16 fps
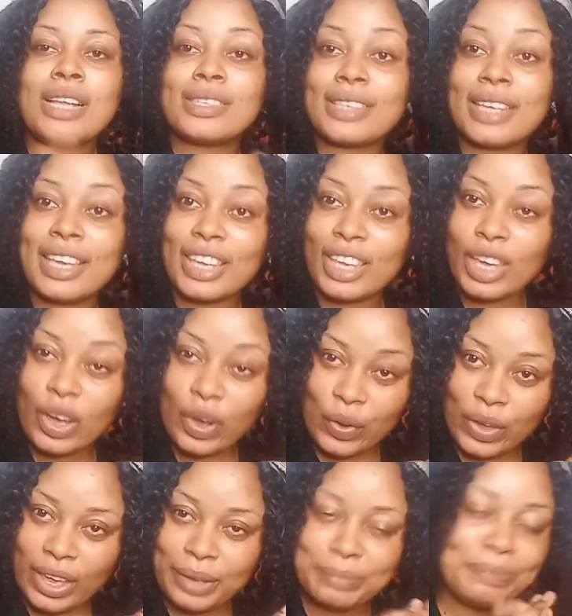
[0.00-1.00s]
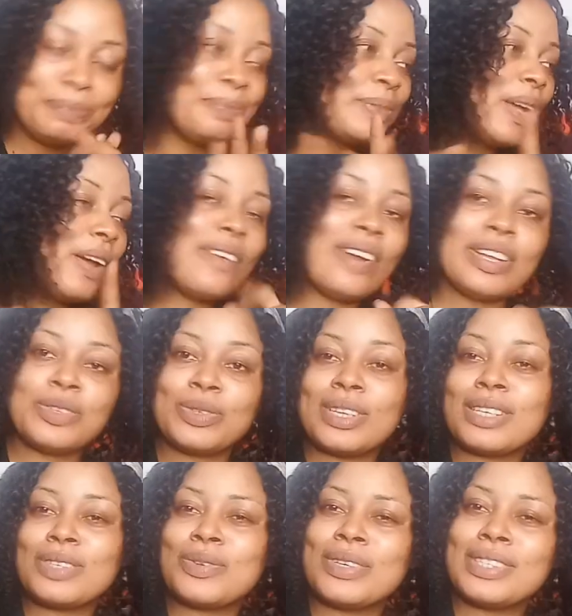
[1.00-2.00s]
skincare, okay? All right,
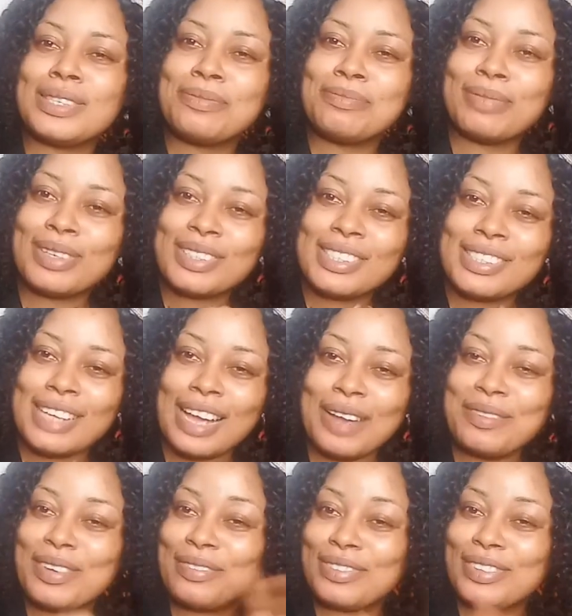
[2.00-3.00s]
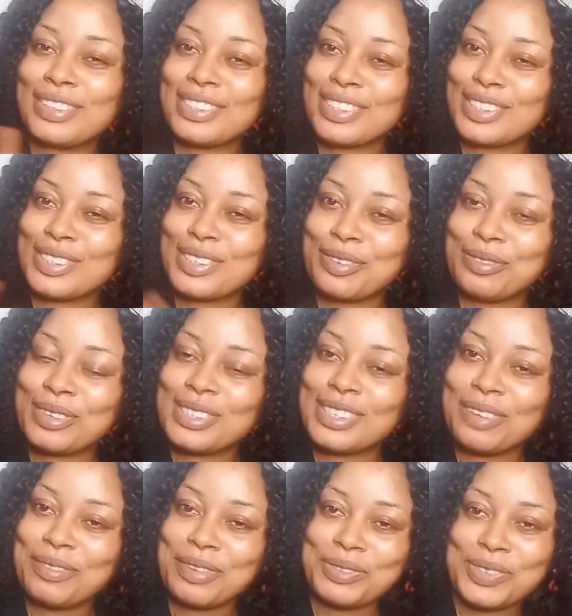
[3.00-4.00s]
without wasting much time, if this is your first
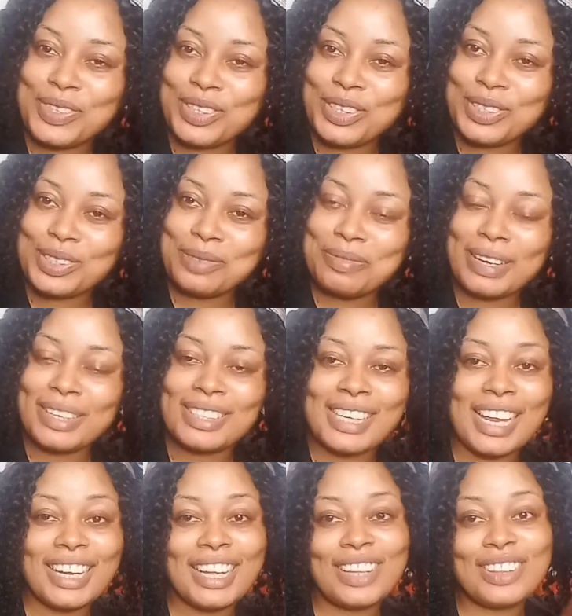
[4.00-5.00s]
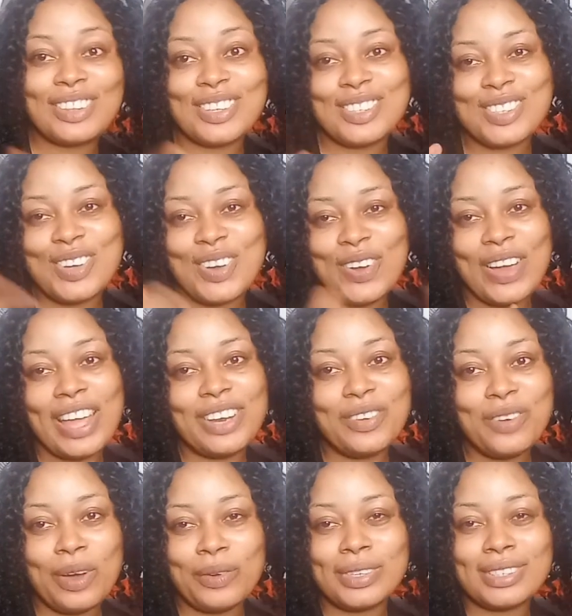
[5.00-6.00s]
time of tuning into my channel, don't go
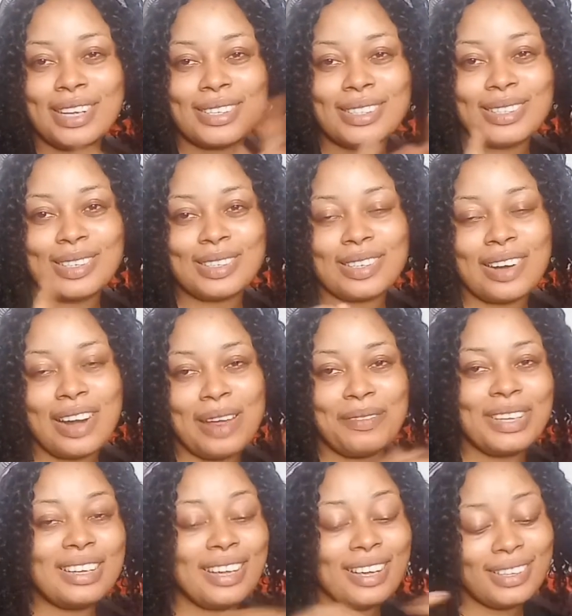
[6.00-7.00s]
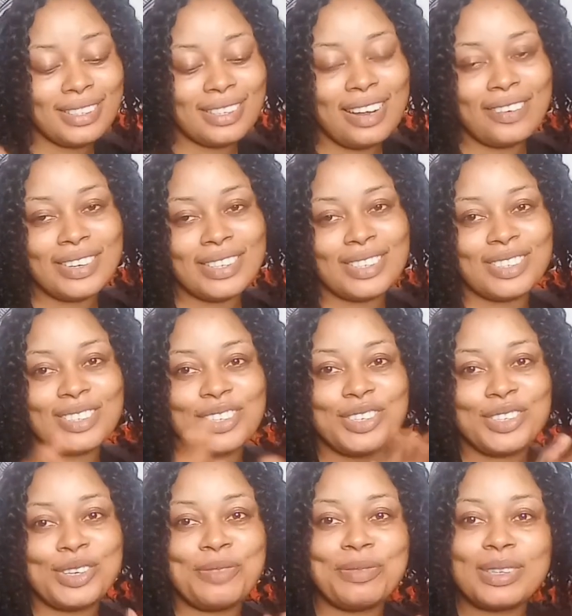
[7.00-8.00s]
anywhere without subscribing. Hit that red
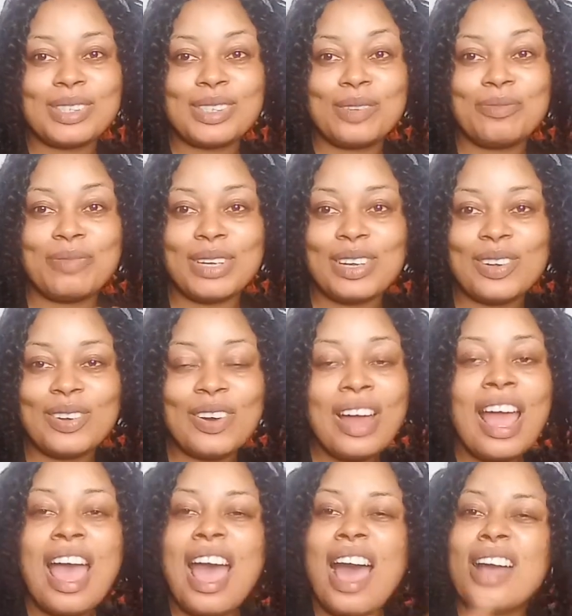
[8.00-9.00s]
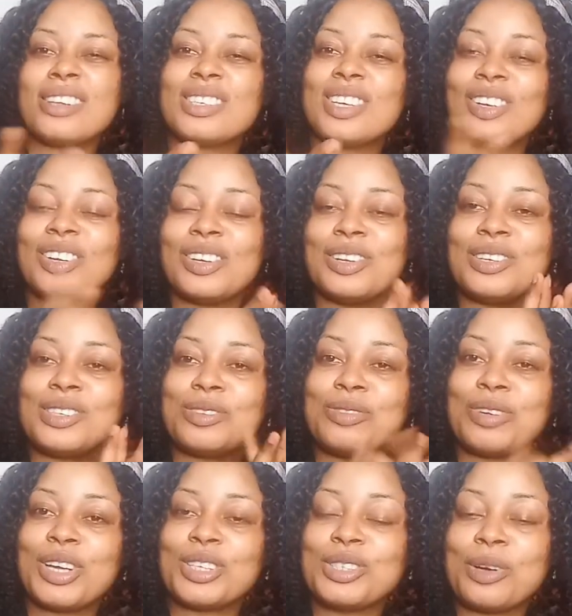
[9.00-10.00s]
subscription button below and turn on your
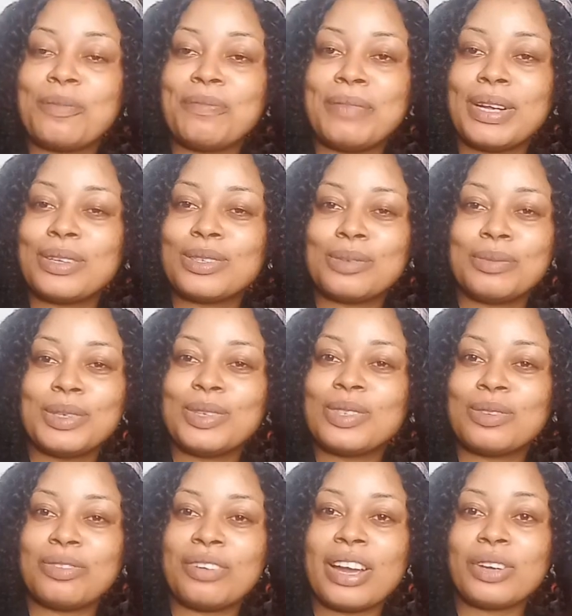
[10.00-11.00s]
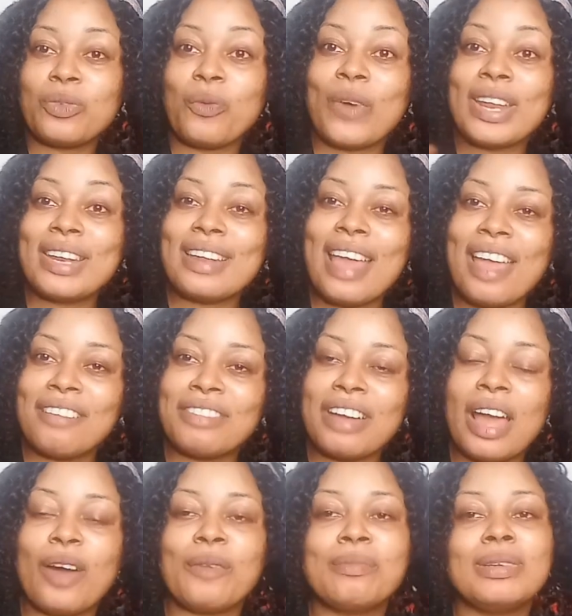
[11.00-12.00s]
notification bell to be notified whenever
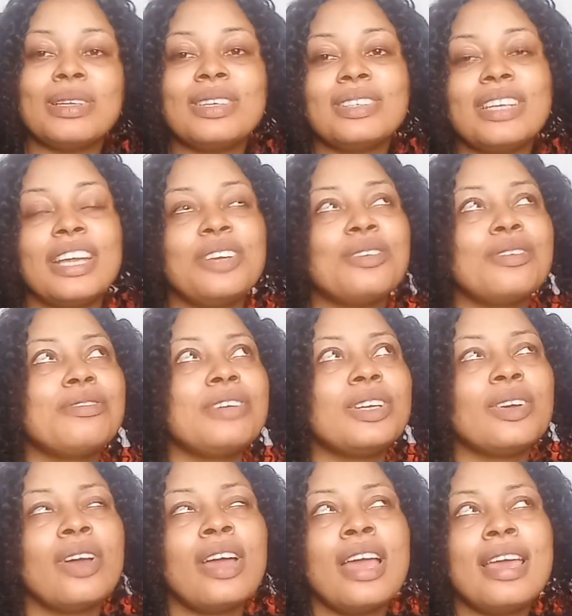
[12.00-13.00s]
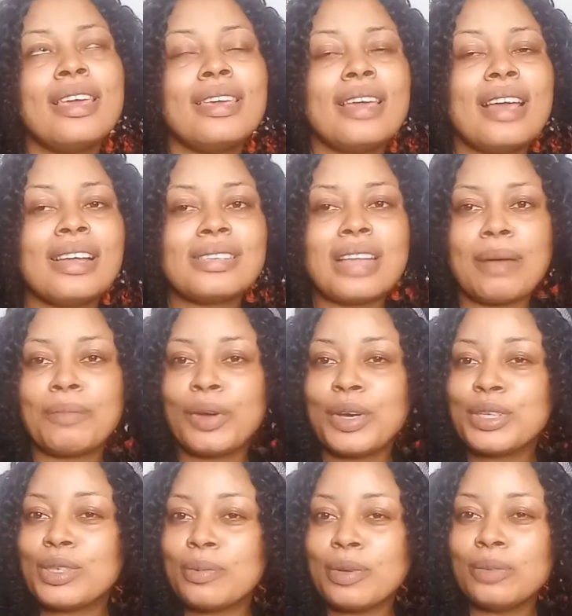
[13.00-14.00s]
I upload a new video. Yes, I'm
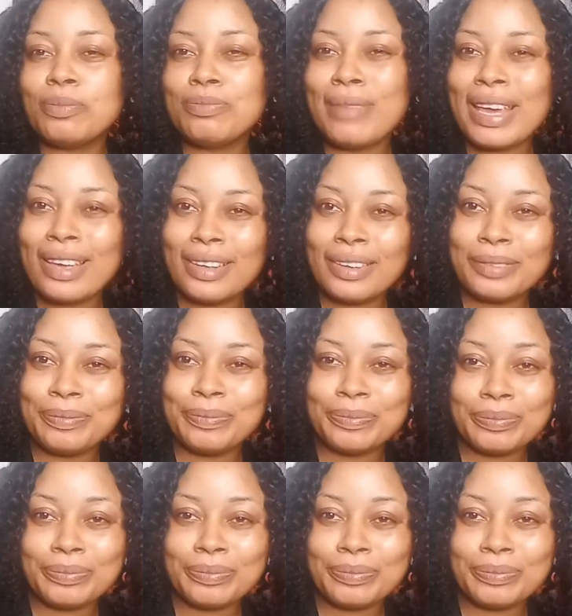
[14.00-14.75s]
going to be making